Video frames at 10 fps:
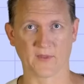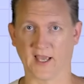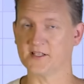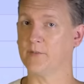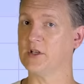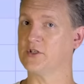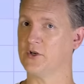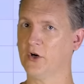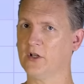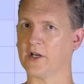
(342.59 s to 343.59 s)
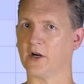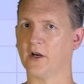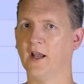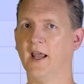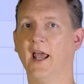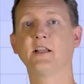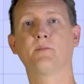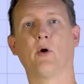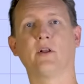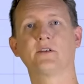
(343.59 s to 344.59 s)
As I mentioned earlier,
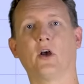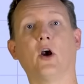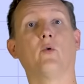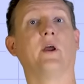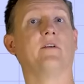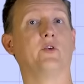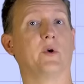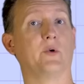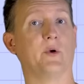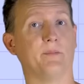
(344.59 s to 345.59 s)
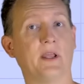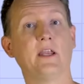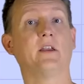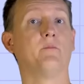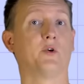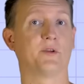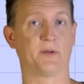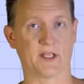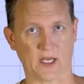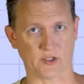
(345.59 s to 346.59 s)
exponents are a way of doing repeated
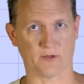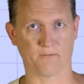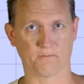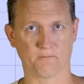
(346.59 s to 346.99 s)
multiplication.